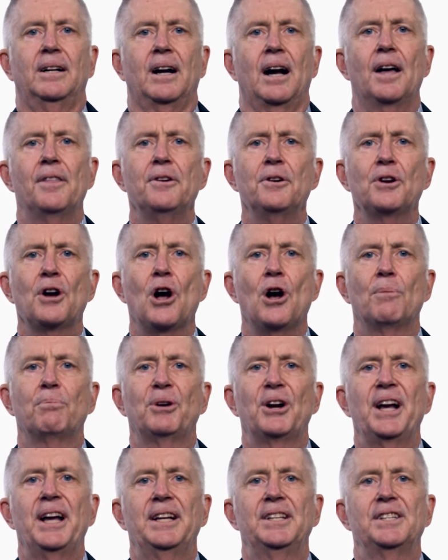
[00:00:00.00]
Other
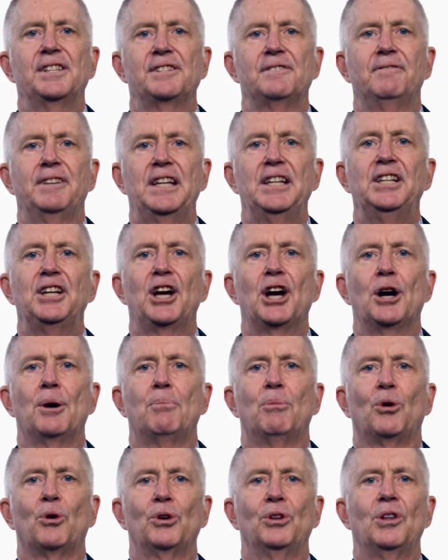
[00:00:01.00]
comprehensive
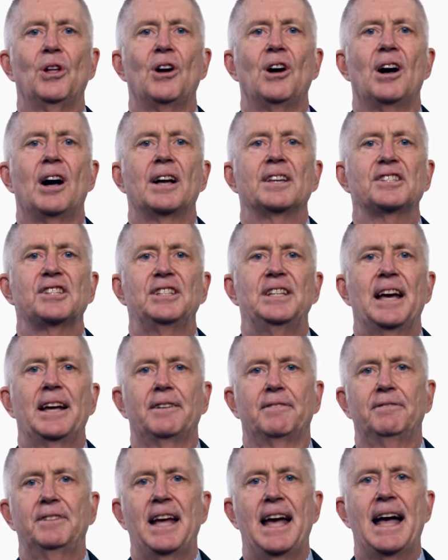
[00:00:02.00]
income or loss, net
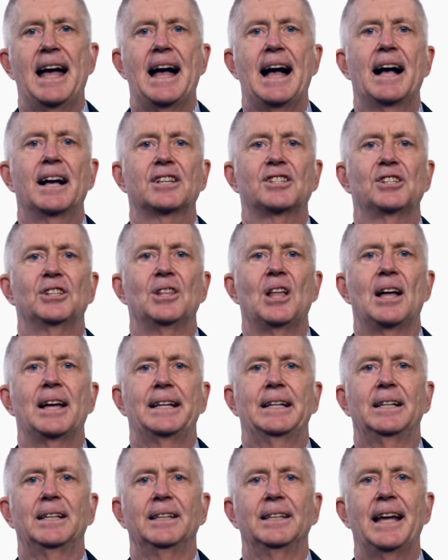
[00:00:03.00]
of tax,
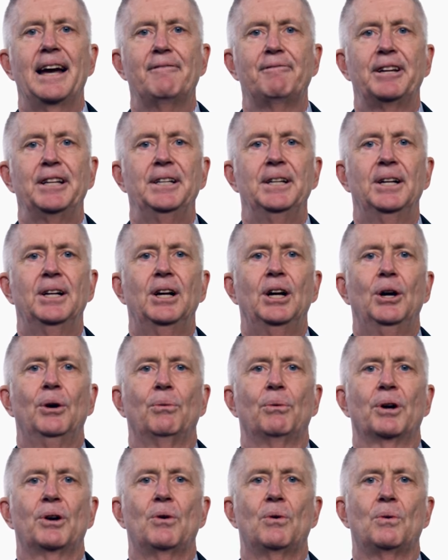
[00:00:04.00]
line 11,
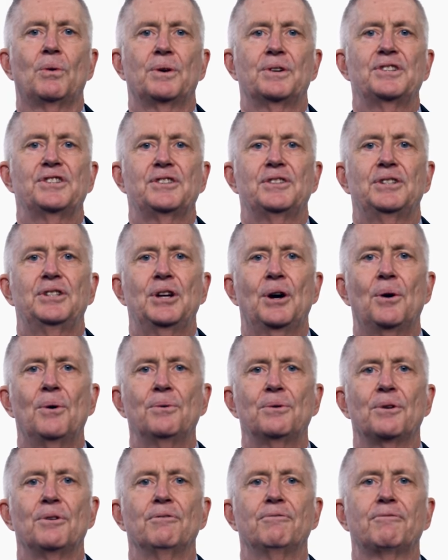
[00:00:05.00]
records the
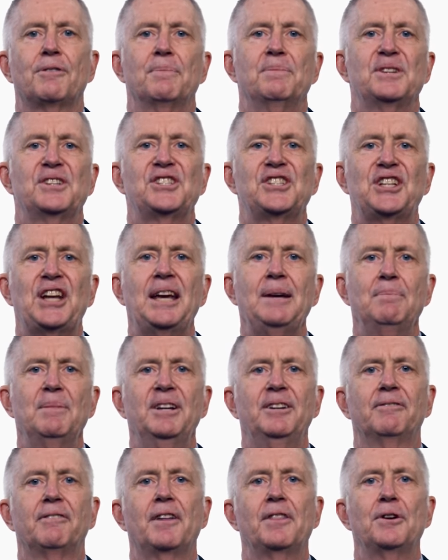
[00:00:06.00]
total from the
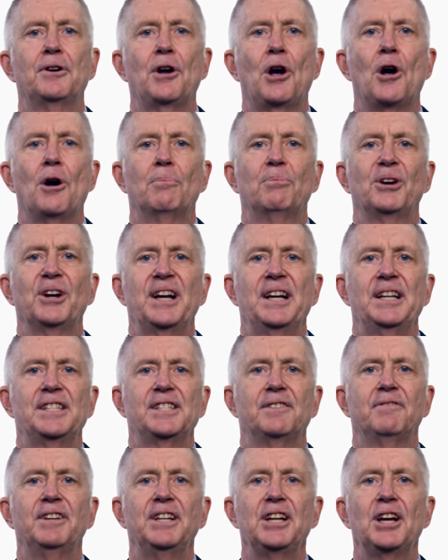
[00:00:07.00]
Statement of Other
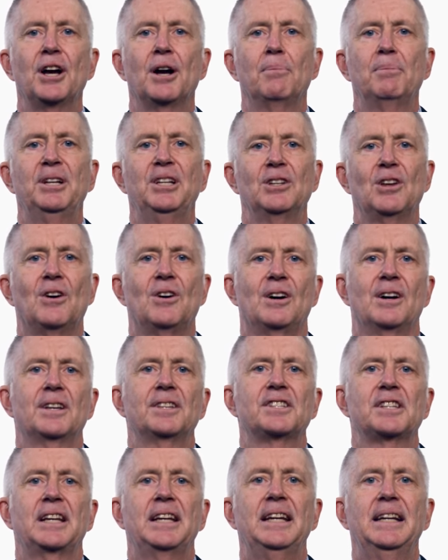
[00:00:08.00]
Comprehensive Income and
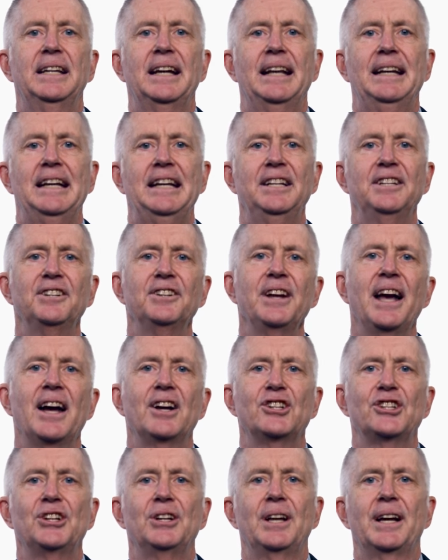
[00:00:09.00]
Loss in an
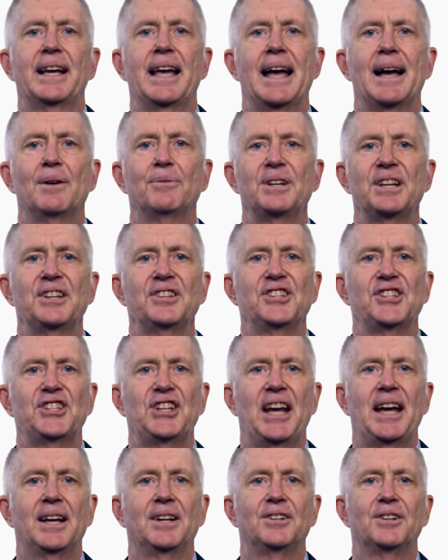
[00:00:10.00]
International Accounting
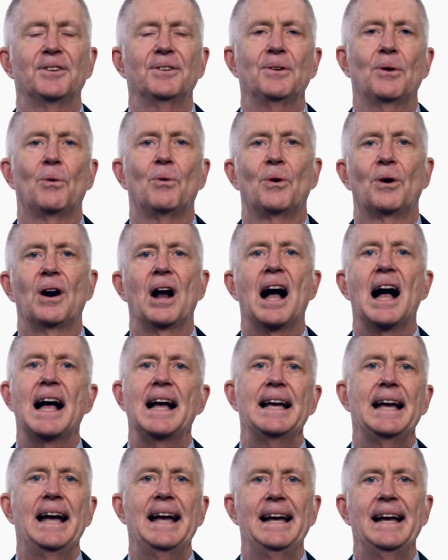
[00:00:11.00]
Standard, or
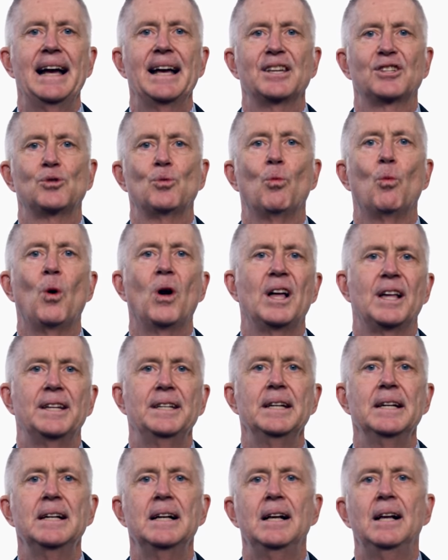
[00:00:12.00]
IAS
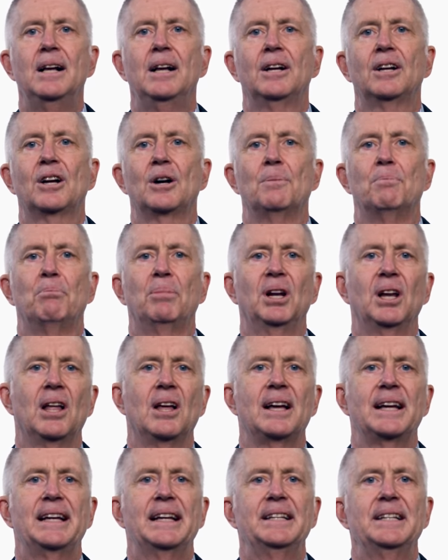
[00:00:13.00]
1,
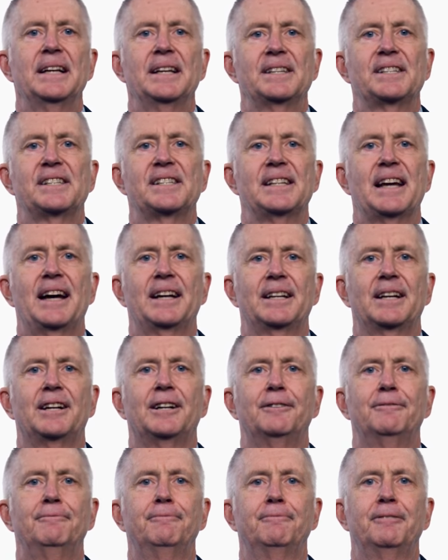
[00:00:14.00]
compliant set
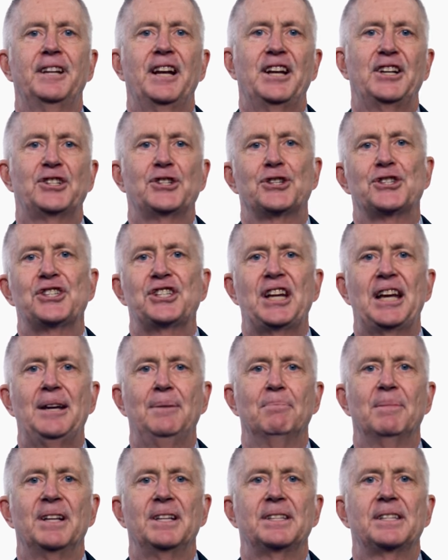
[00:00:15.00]
of financial
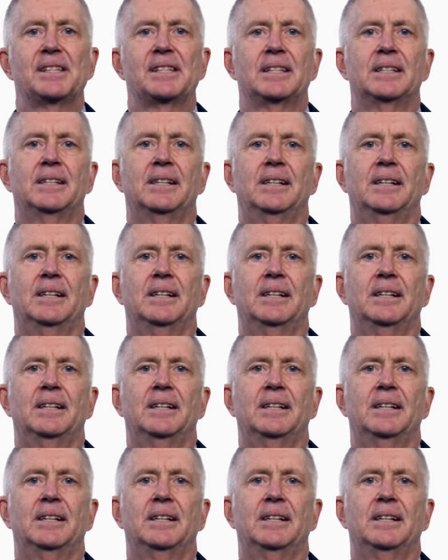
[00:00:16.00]
statements.